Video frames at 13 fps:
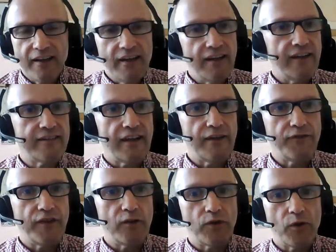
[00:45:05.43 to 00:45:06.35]
is if
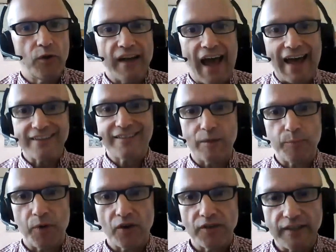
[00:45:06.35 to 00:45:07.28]
you do an
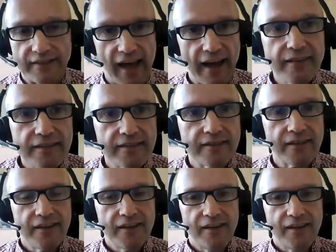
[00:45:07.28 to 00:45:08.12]
antibody test